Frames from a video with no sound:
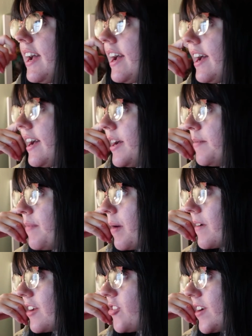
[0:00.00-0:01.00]
I'm
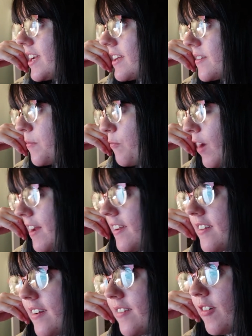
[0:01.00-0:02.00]
going to try and get some
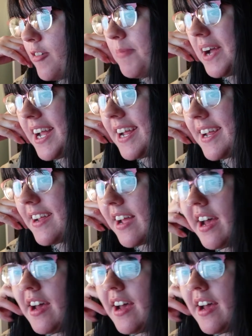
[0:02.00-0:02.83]
writing done on my